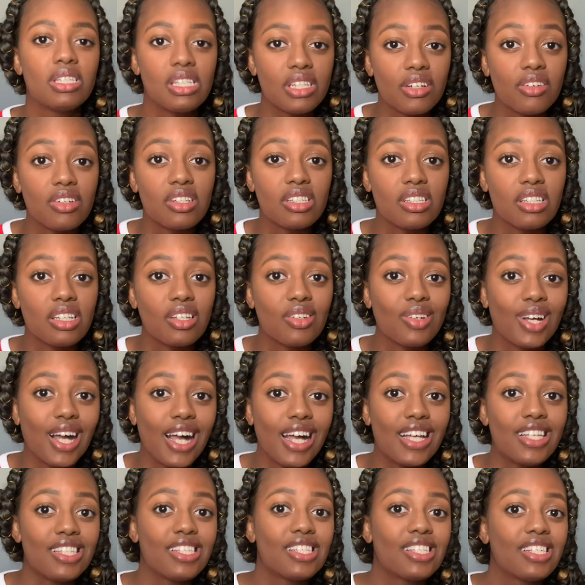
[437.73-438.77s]
seriously, you
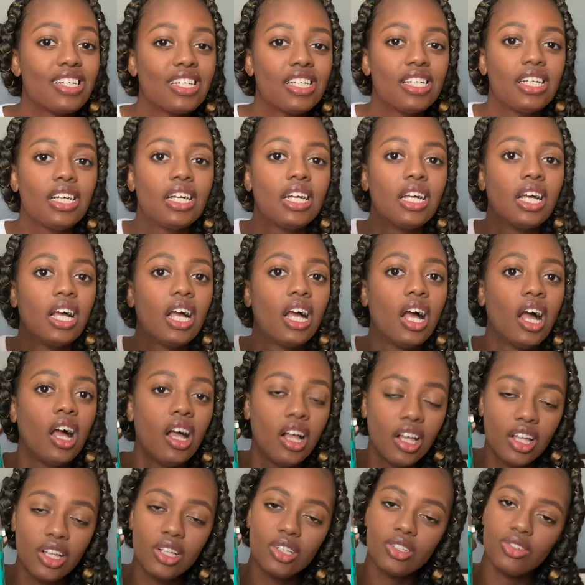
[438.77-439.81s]
guys,
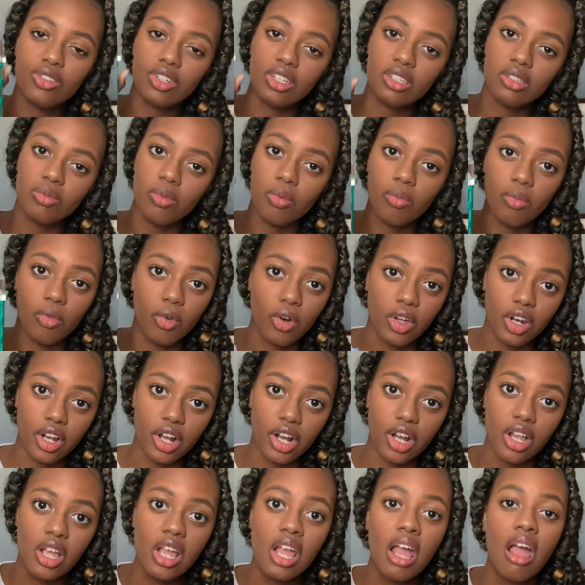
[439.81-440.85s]
drink some
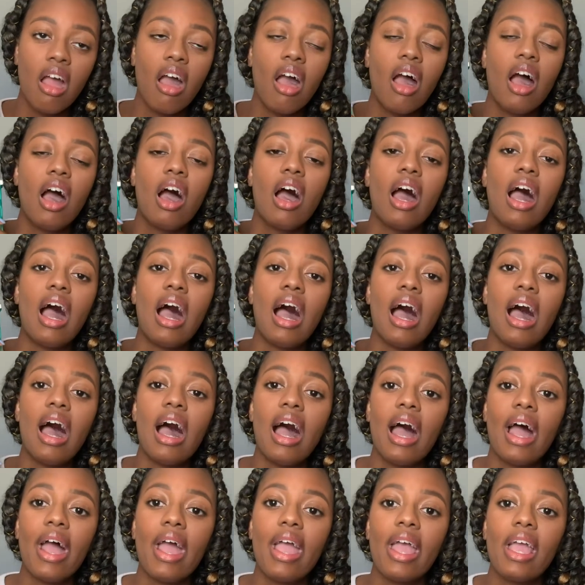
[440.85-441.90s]
water.
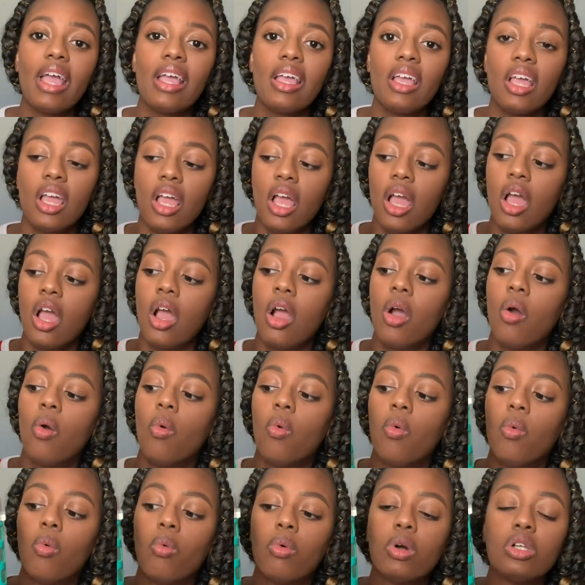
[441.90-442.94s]
I
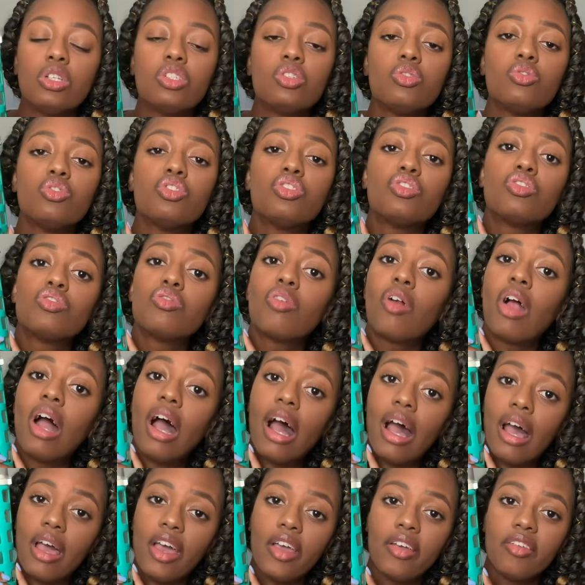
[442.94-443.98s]
want to
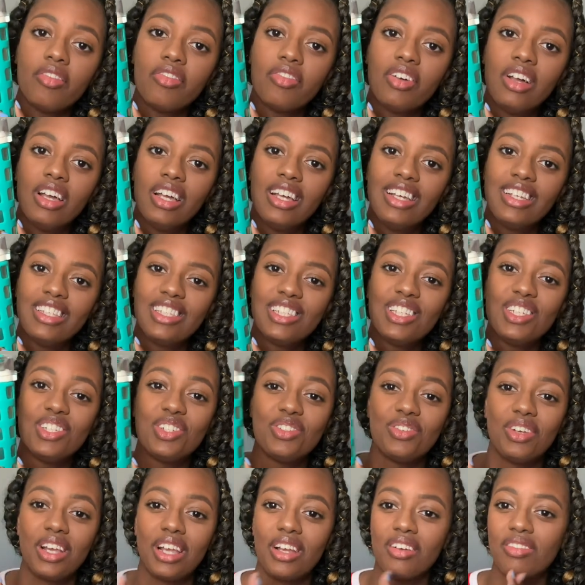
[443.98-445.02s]
strive to
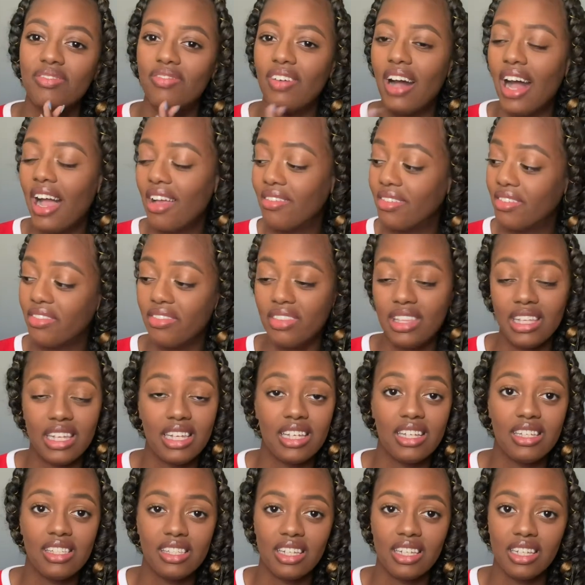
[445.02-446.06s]
drink 5 of
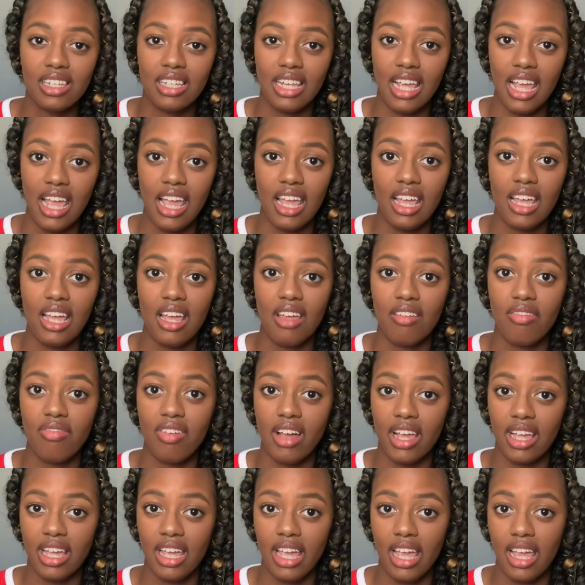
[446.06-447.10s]
these a day if I
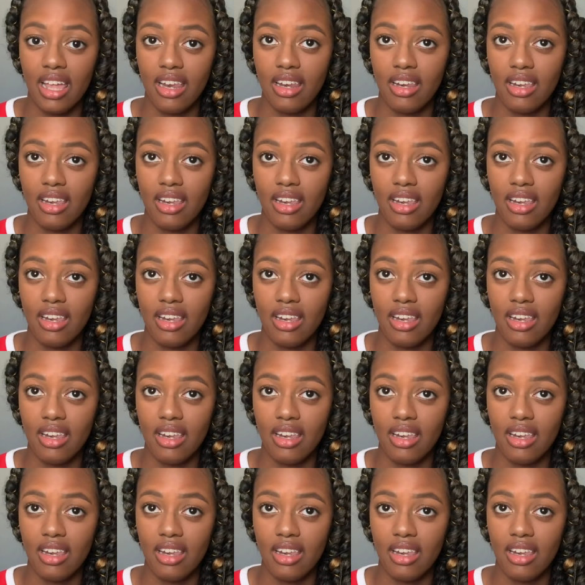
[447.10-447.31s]
can.